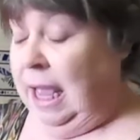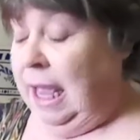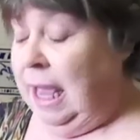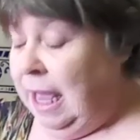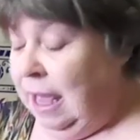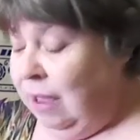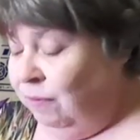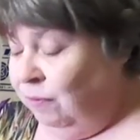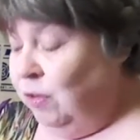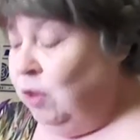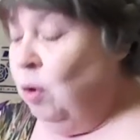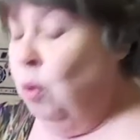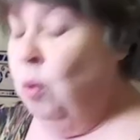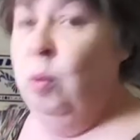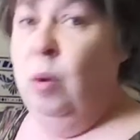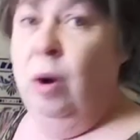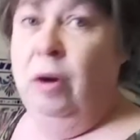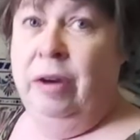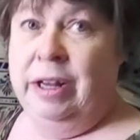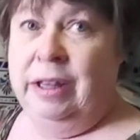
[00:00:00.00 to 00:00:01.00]
If you're
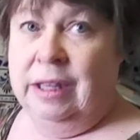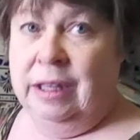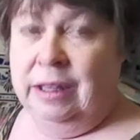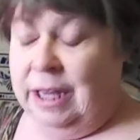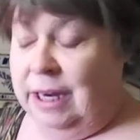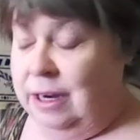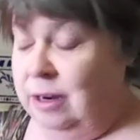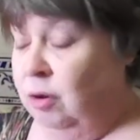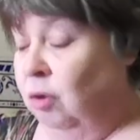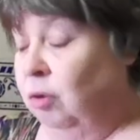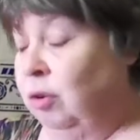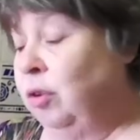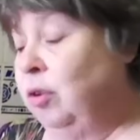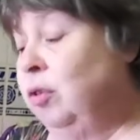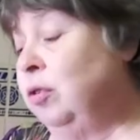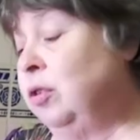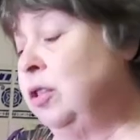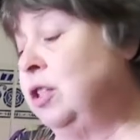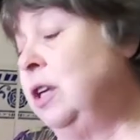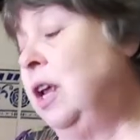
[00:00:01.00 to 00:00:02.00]
worried that they're not
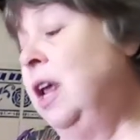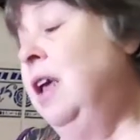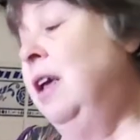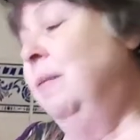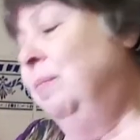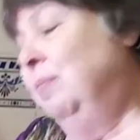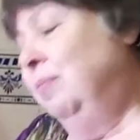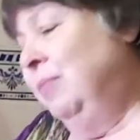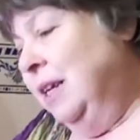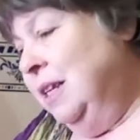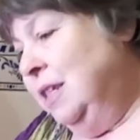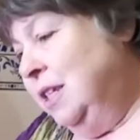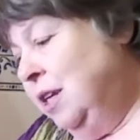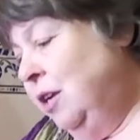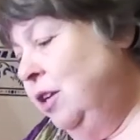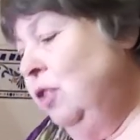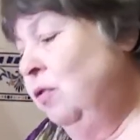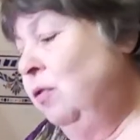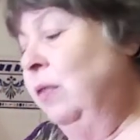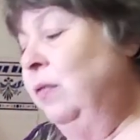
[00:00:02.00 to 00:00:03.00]
cooked, then
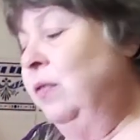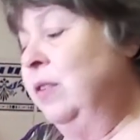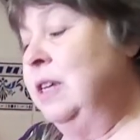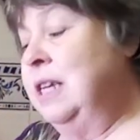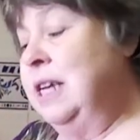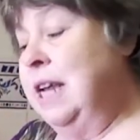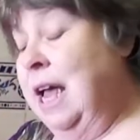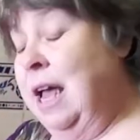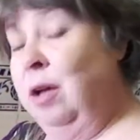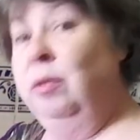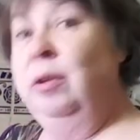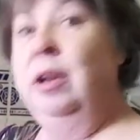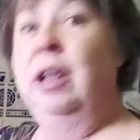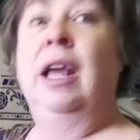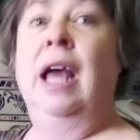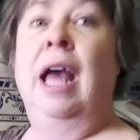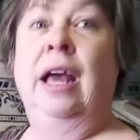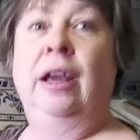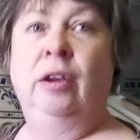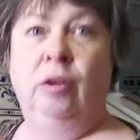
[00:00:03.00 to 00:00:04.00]
turn your oven down
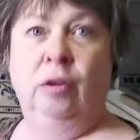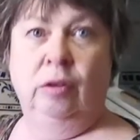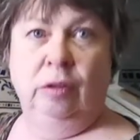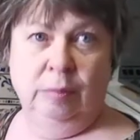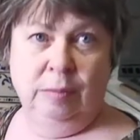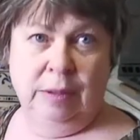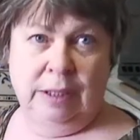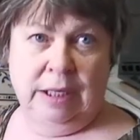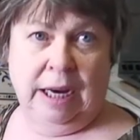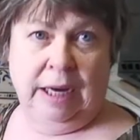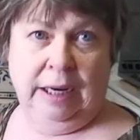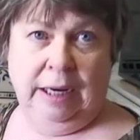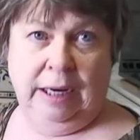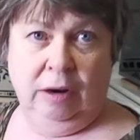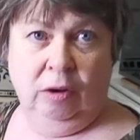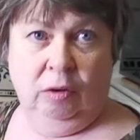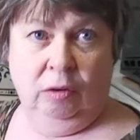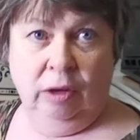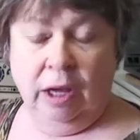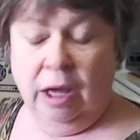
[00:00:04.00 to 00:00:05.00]
and cook them slightly
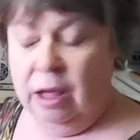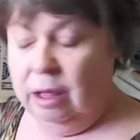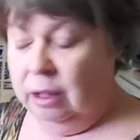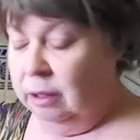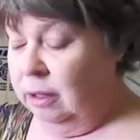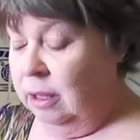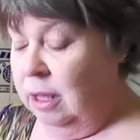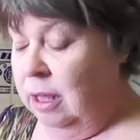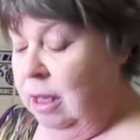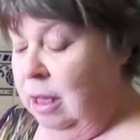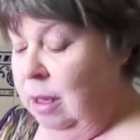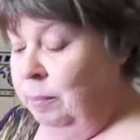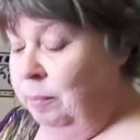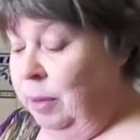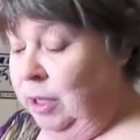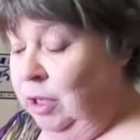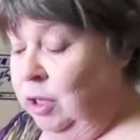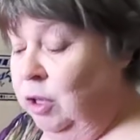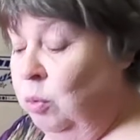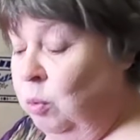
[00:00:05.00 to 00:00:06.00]
longer.
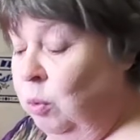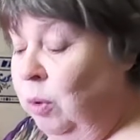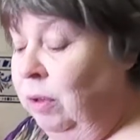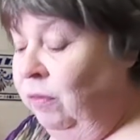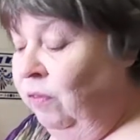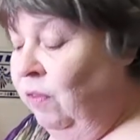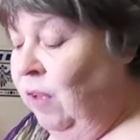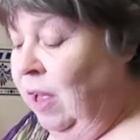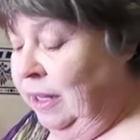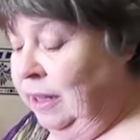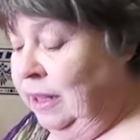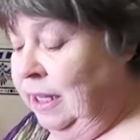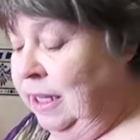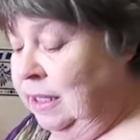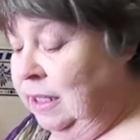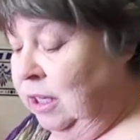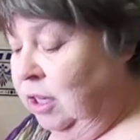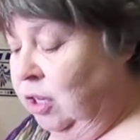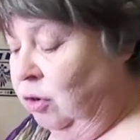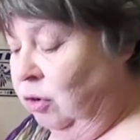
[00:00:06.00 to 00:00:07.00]
But you will find
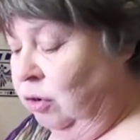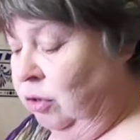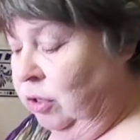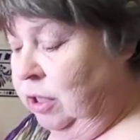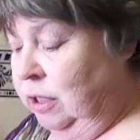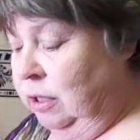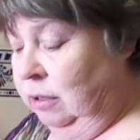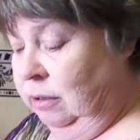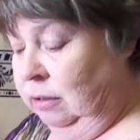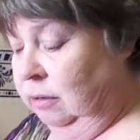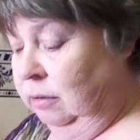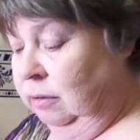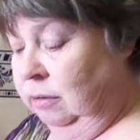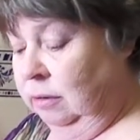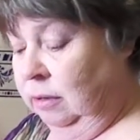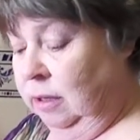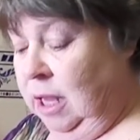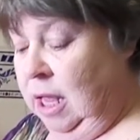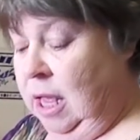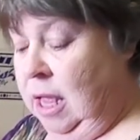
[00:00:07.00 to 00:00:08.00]
these are cooked.
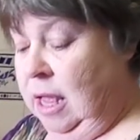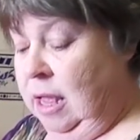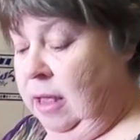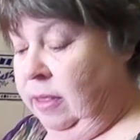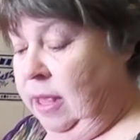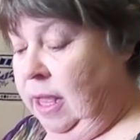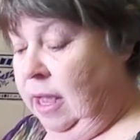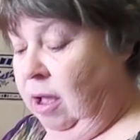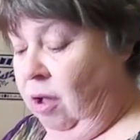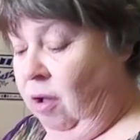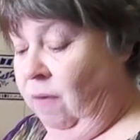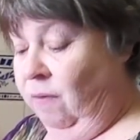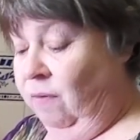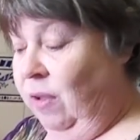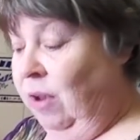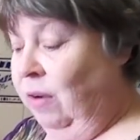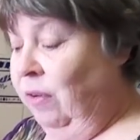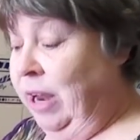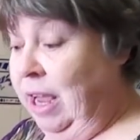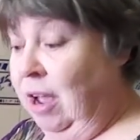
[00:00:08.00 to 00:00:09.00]
They are
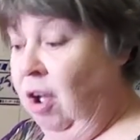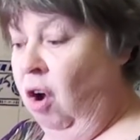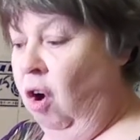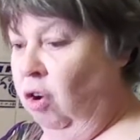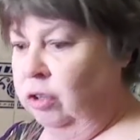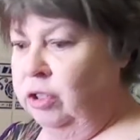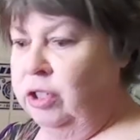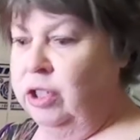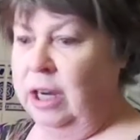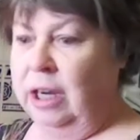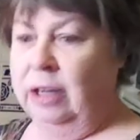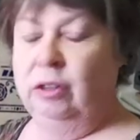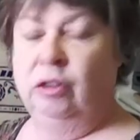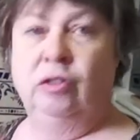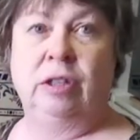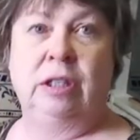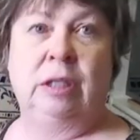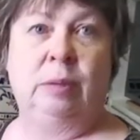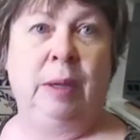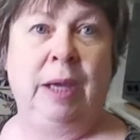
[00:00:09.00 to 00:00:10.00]
very hot and
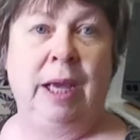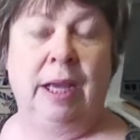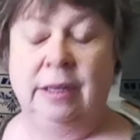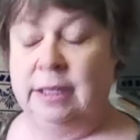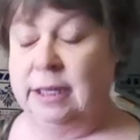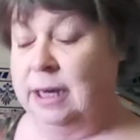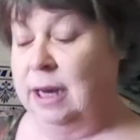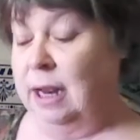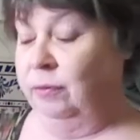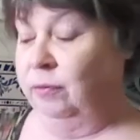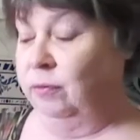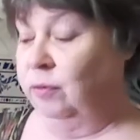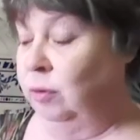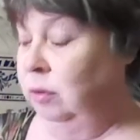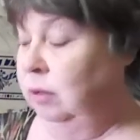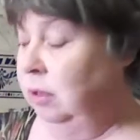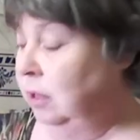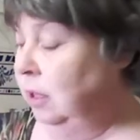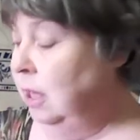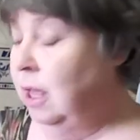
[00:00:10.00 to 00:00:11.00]
crispy and delightful.
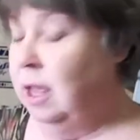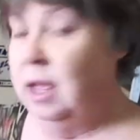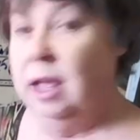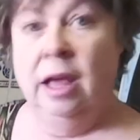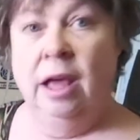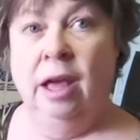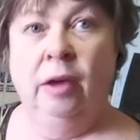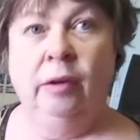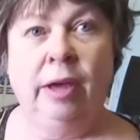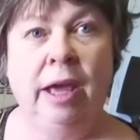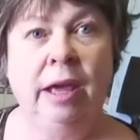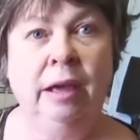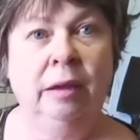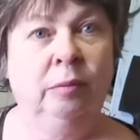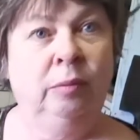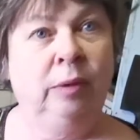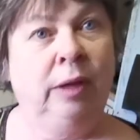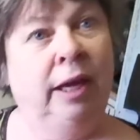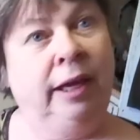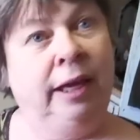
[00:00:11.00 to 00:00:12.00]
Okay,
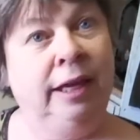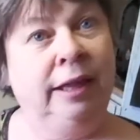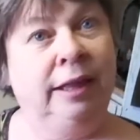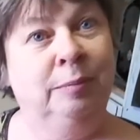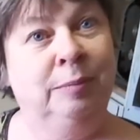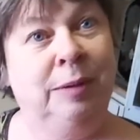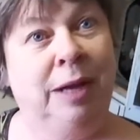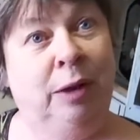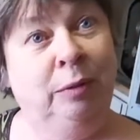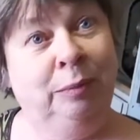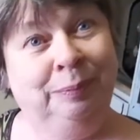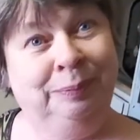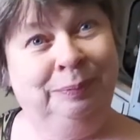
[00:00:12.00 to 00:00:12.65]
we'll eat them now.